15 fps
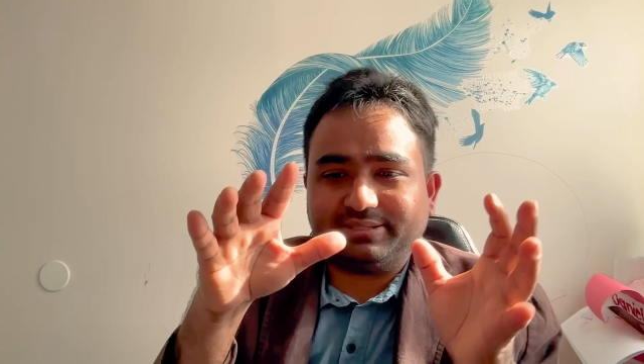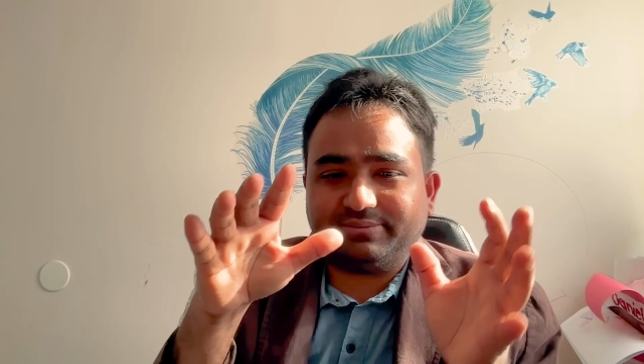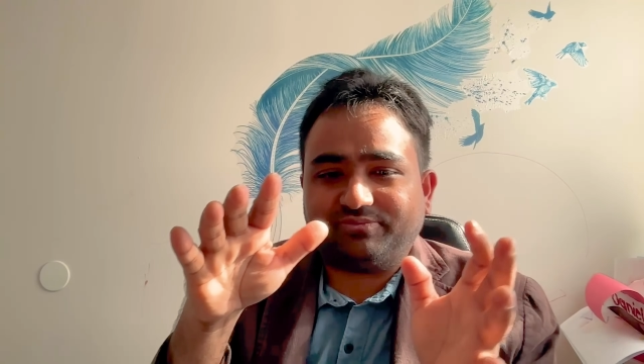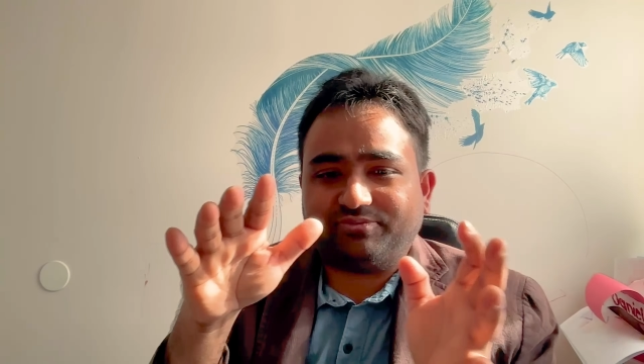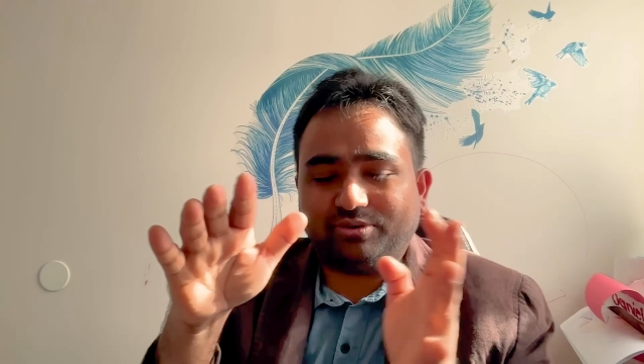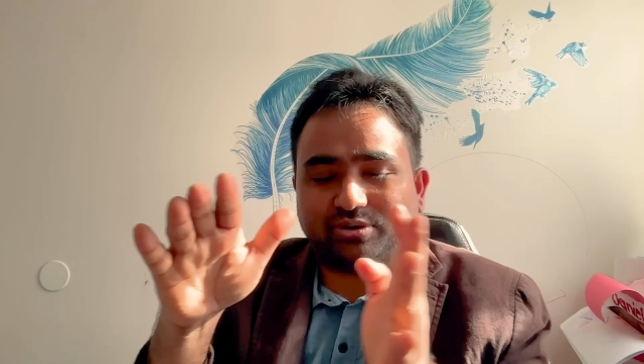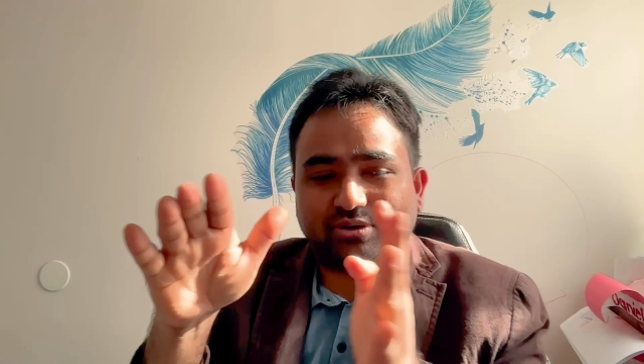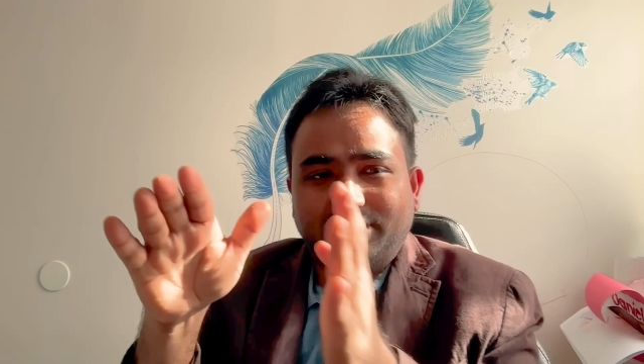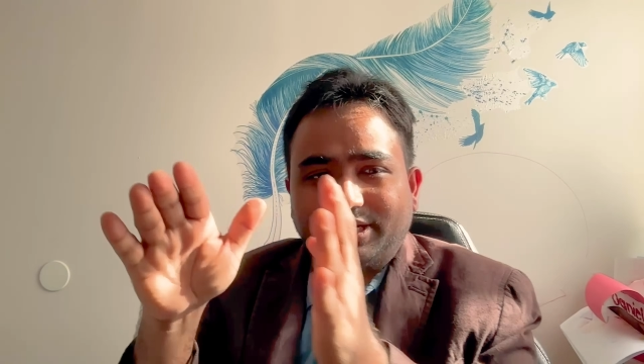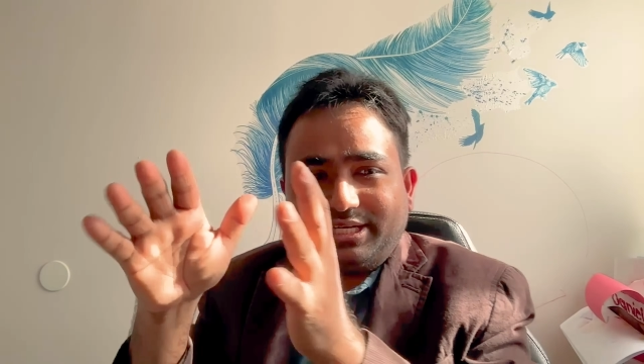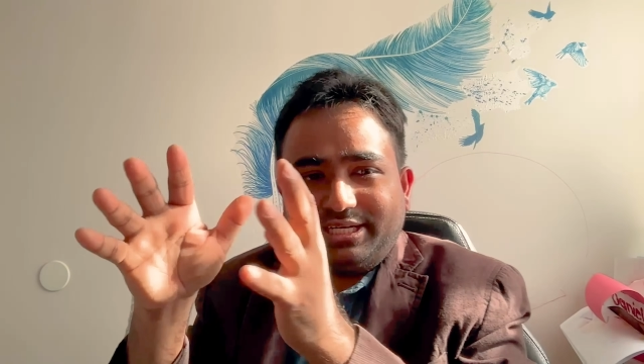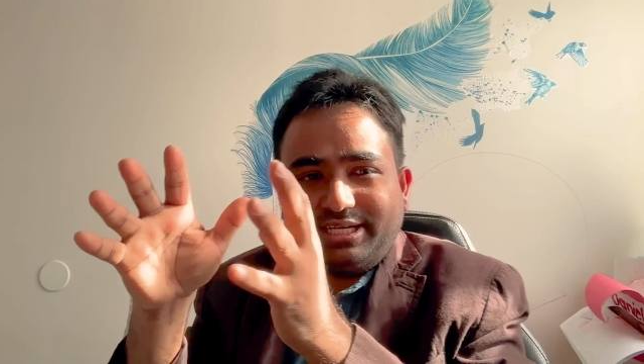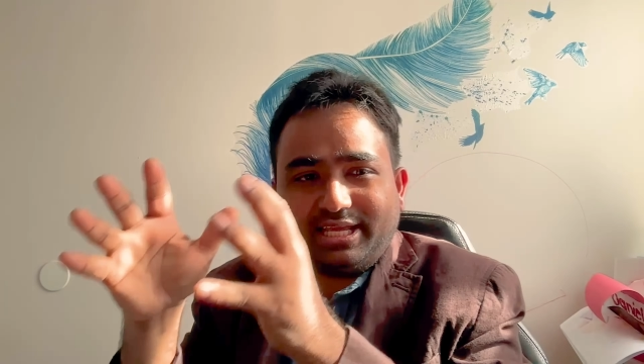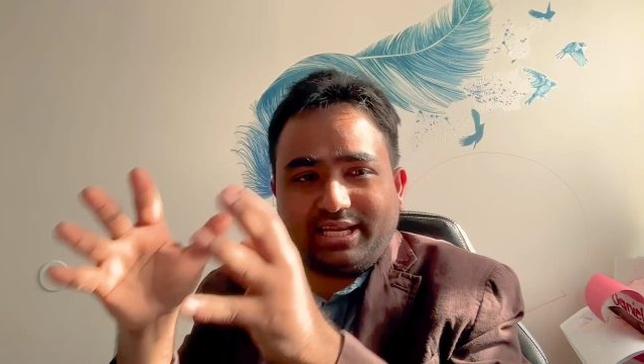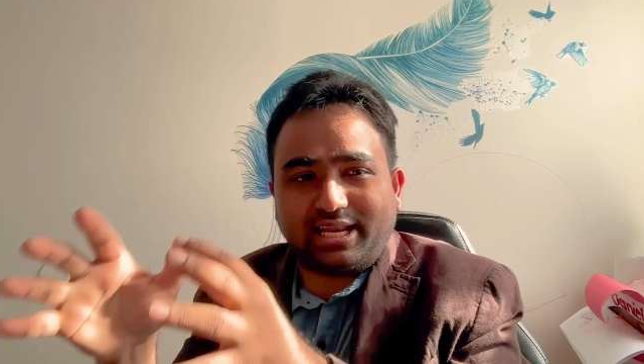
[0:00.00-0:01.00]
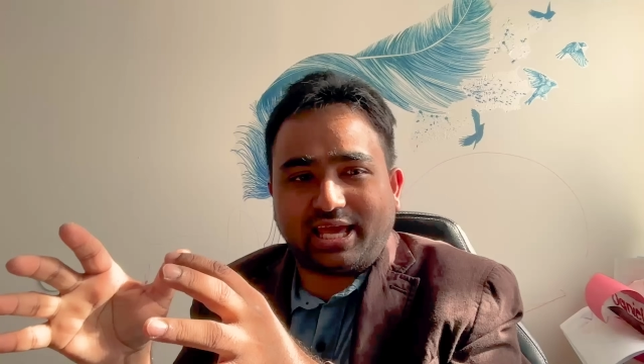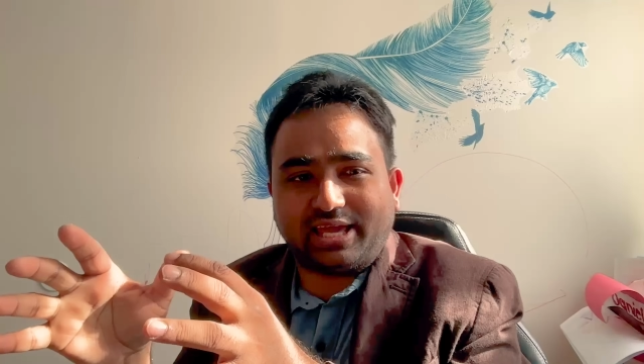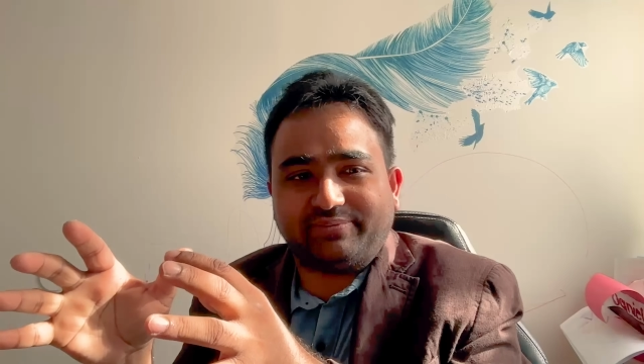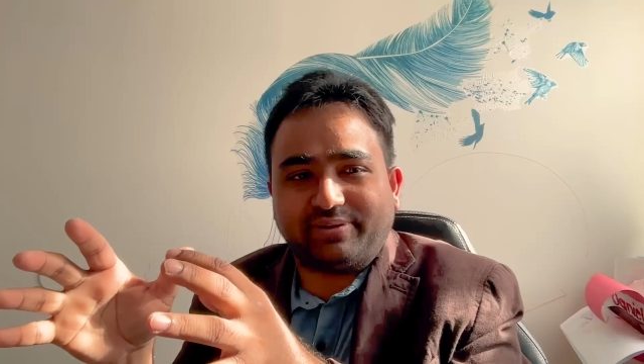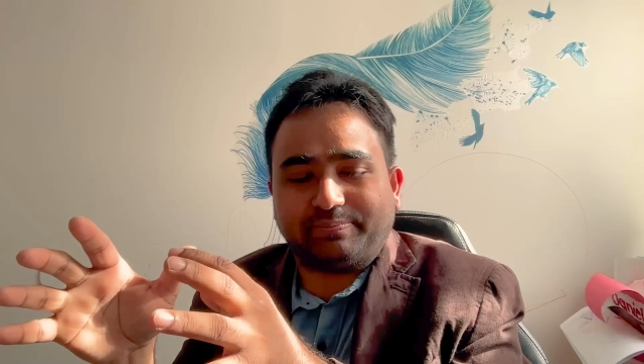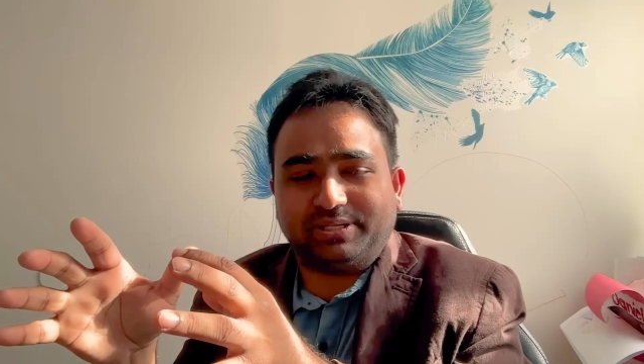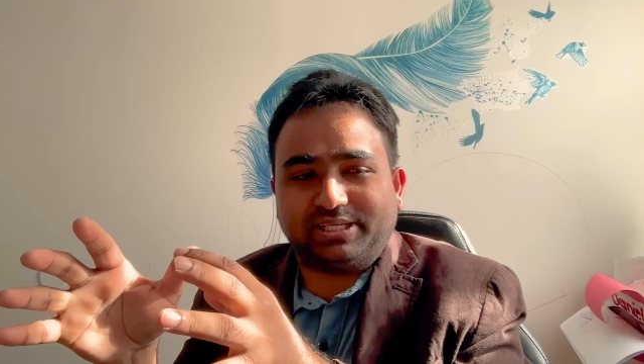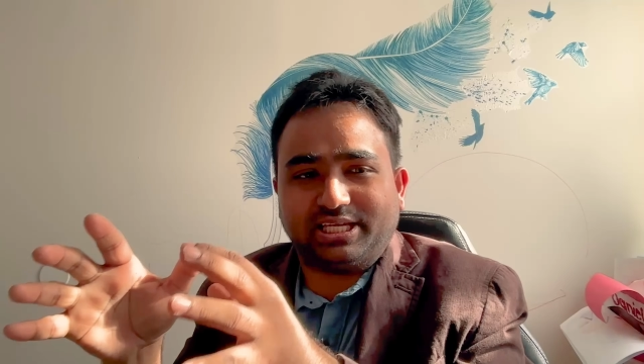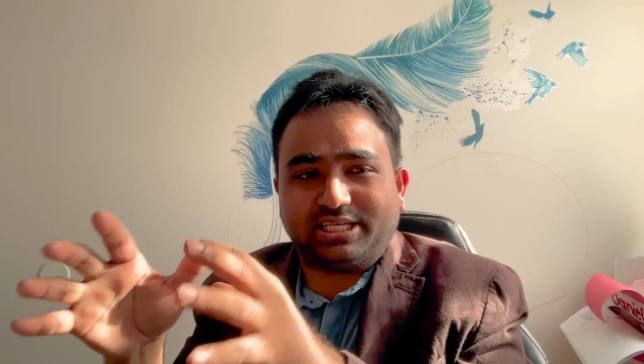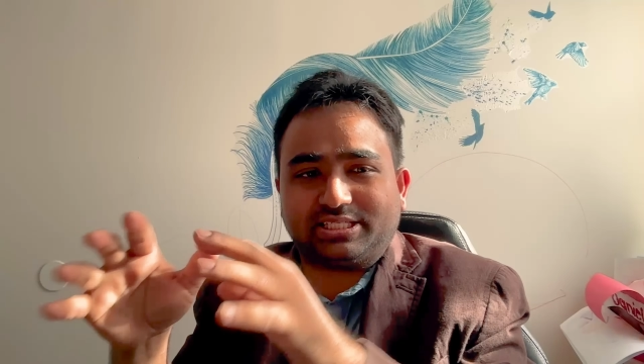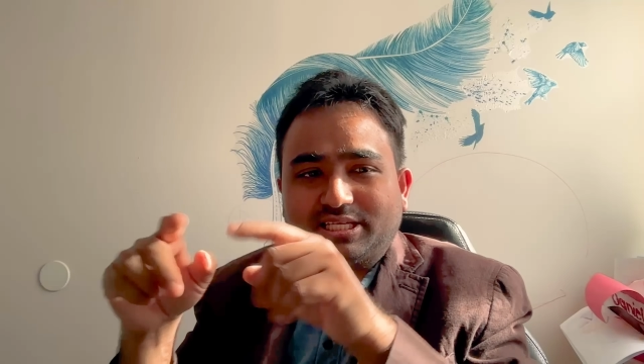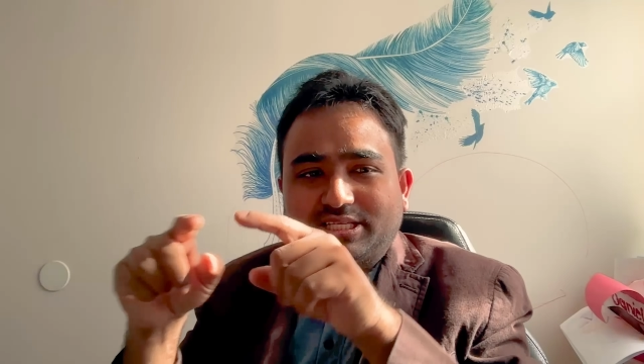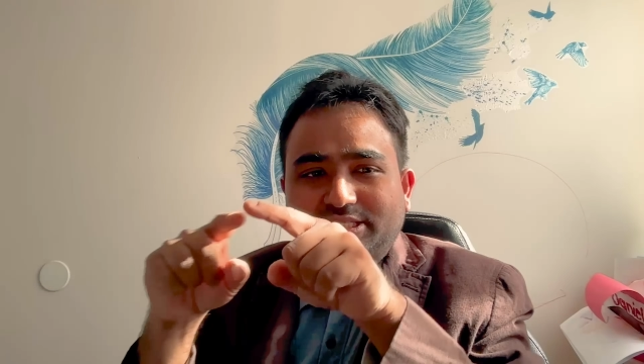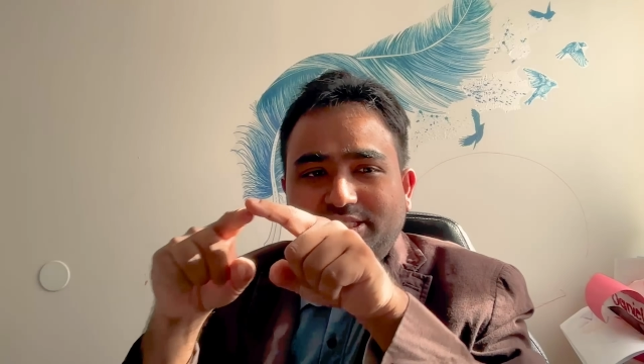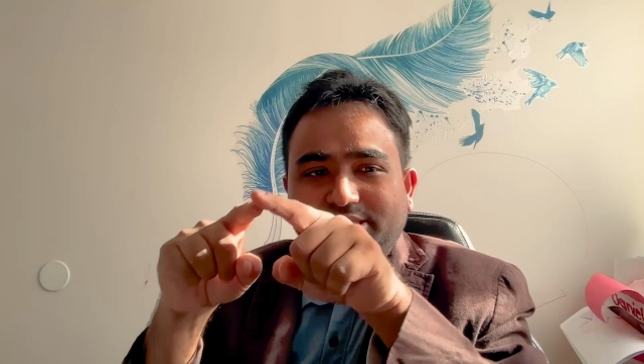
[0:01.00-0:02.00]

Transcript: for real life application,